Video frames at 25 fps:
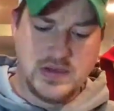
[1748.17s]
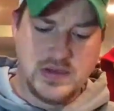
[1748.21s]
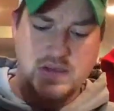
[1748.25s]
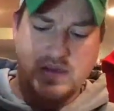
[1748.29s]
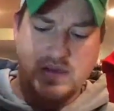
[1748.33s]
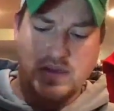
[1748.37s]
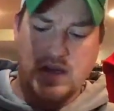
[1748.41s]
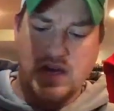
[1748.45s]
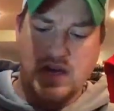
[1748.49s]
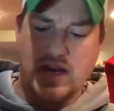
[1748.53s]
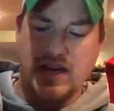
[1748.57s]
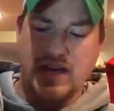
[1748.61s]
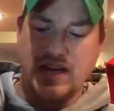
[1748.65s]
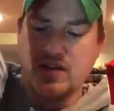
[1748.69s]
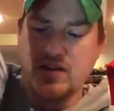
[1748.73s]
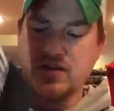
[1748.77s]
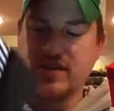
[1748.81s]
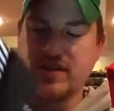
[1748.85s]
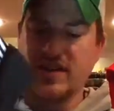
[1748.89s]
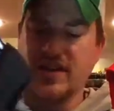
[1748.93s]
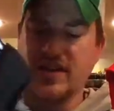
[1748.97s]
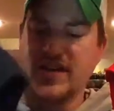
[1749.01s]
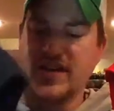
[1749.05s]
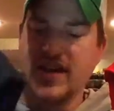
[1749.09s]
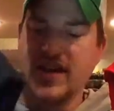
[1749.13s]
Uh, here's
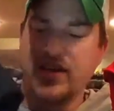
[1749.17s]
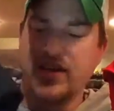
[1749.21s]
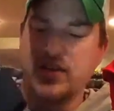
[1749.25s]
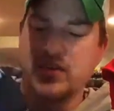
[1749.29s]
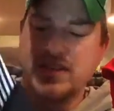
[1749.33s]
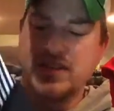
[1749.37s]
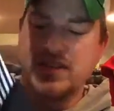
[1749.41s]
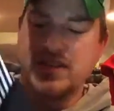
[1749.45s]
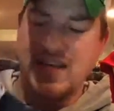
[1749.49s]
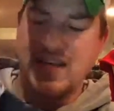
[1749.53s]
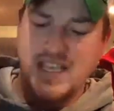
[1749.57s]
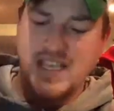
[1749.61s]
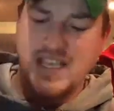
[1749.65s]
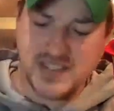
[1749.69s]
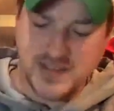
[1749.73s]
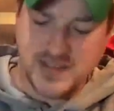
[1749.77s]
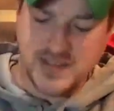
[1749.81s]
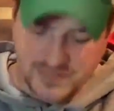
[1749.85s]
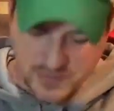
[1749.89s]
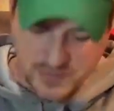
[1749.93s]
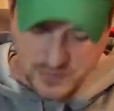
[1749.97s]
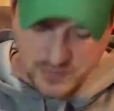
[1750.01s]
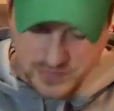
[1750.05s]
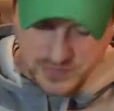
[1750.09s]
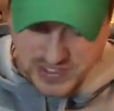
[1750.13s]
another test
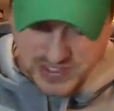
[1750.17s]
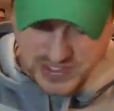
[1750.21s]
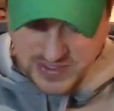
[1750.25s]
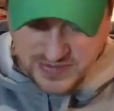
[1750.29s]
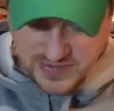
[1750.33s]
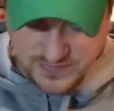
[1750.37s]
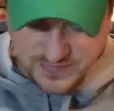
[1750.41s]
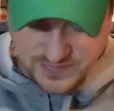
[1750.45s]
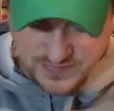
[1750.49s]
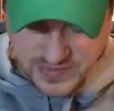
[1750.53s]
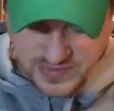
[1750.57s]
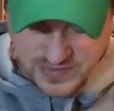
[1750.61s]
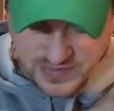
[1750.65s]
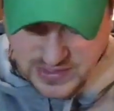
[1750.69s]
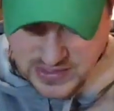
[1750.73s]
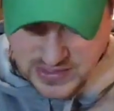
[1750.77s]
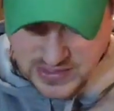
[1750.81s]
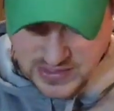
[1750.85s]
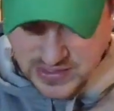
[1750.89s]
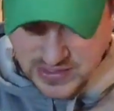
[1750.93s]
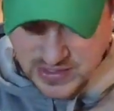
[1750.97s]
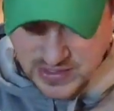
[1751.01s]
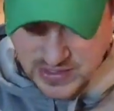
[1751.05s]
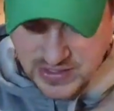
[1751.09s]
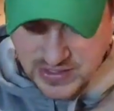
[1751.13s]
for me.
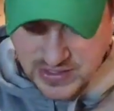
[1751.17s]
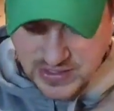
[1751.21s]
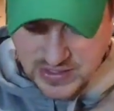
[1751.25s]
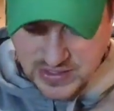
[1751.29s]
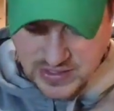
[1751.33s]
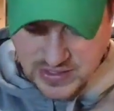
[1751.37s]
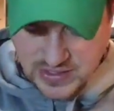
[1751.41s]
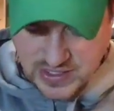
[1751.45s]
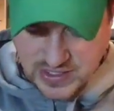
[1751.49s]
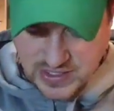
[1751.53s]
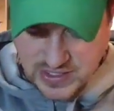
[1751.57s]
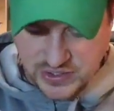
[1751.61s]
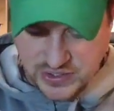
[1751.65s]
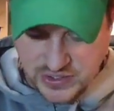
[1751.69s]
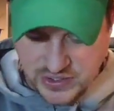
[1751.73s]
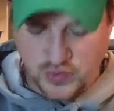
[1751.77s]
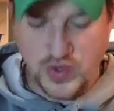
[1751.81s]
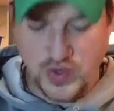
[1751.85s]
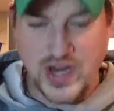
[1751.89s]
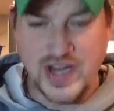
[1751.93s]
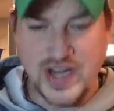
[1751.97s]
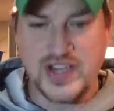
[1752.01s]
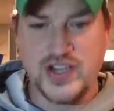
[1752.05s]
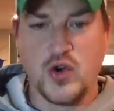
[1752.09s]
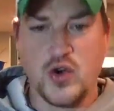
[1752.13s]
Uh,
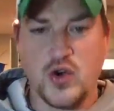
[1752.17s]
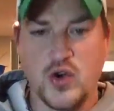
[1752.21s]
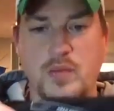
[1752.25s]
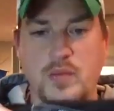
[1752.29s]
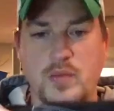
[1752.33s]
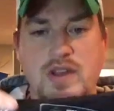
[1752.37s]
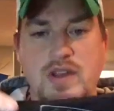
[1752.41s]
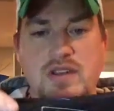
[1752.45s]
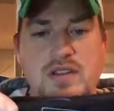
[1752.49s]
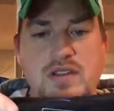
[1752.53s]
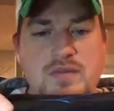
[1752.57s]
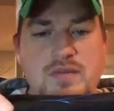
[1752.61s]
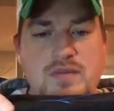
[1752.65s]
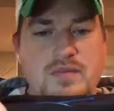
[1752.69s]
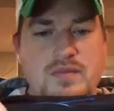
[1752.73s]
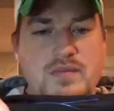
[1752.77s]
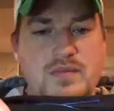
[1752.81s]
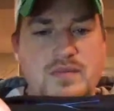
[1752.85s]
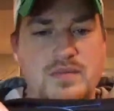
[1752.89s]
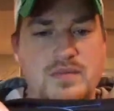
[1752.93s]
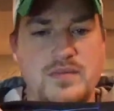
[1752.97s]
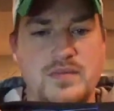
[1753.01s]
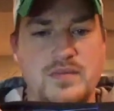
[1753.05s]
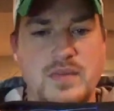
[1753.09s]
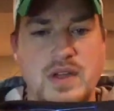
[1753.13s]
Greg Norman.
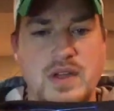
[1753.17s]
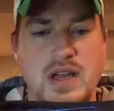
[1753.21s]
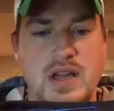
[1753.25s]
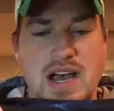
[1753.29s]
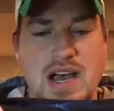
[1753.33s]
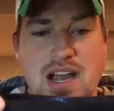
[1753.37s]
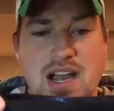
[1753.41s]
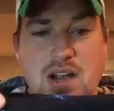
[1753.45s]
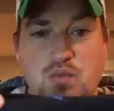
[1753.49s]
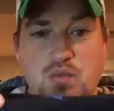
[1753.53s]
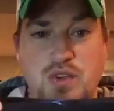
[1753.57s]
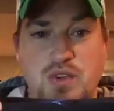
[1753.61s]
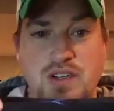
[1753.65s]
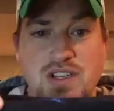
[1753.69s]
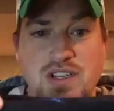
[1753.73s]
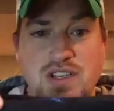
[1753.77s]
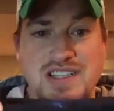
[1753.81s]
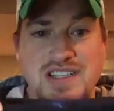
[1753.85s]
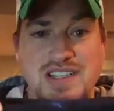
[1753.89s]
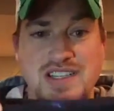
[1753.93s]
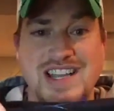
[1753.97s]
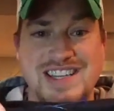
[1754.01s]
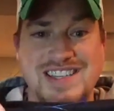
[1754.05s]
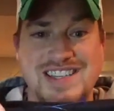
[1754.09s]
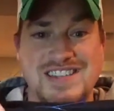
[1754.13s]
I really
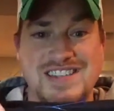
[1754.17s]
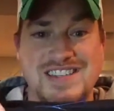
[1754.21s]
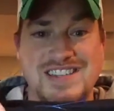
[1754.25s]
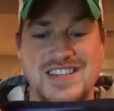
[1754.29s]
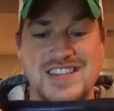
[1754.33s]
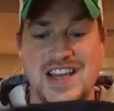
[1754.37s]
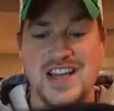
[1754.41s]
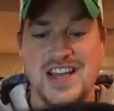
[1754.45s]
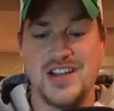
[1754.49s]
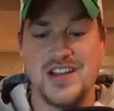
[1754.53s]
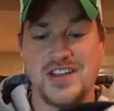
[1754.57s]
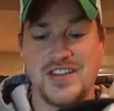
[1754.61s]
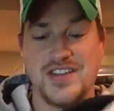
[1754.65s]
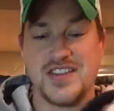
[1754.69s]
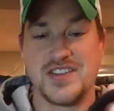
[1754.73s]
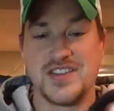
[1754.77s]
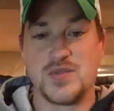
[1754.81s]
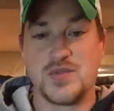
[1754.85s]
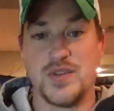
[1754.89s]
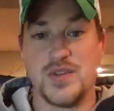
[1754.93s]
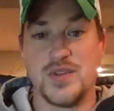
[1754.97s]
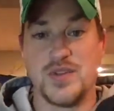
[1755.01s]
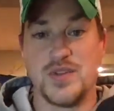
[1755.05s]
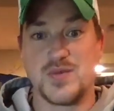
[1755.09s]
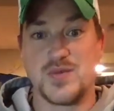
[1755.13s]
like the style on this one.
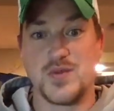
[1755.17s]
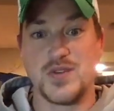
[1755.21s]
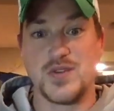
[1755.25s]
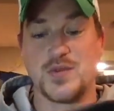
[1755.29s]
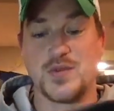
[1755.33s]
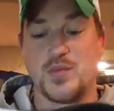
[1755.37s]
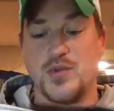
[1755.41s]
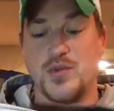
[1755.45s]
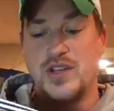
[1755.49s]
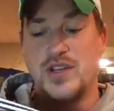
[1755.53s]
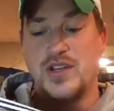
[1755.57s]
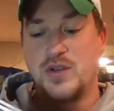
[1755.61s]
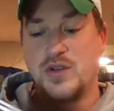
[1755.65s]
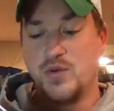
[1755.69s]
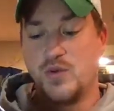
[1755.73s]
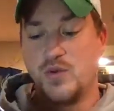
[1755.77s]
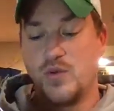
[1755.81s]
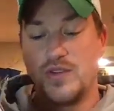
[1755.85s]
This one's pretty cool.